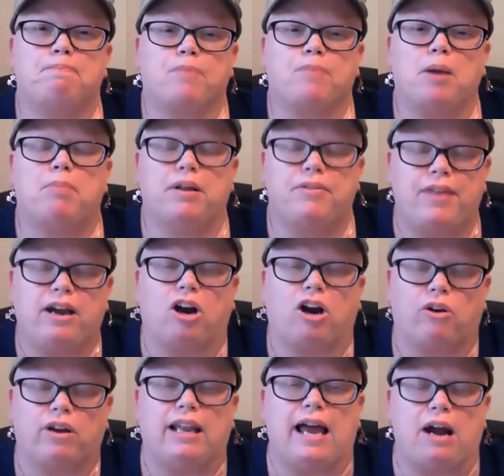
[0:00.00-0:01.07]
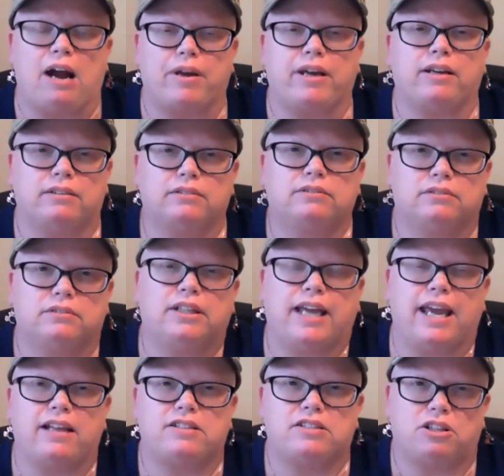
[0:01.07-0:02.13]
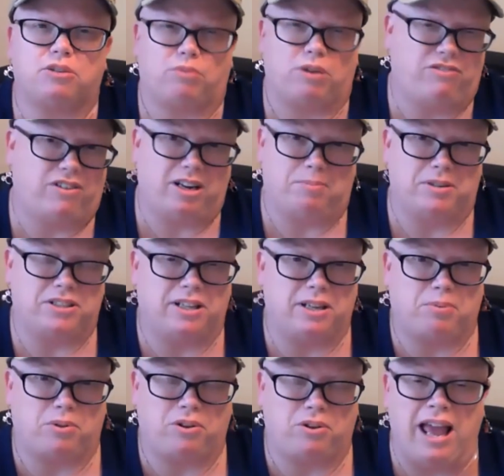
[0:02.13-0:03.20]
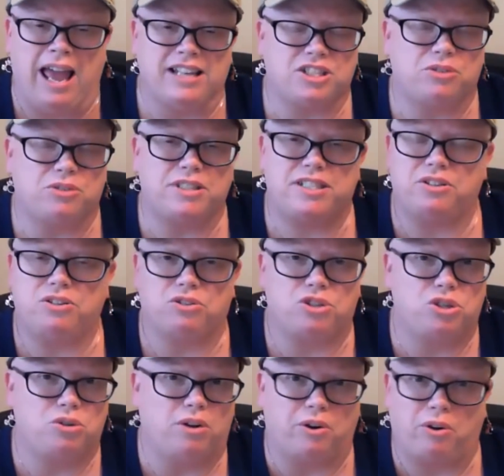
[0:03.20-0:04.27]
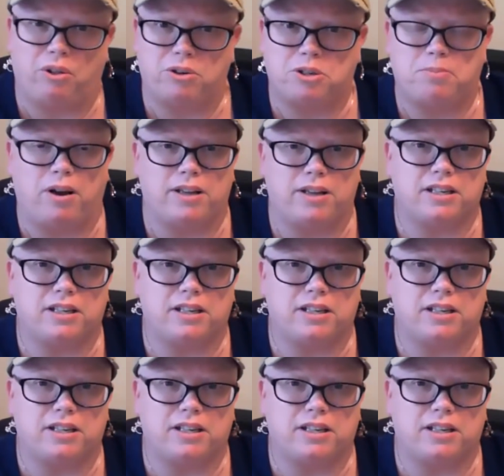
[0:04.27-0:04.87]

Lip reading: But they are allowing the cancel and refund up until April 3rd. So it's still your $200 deposit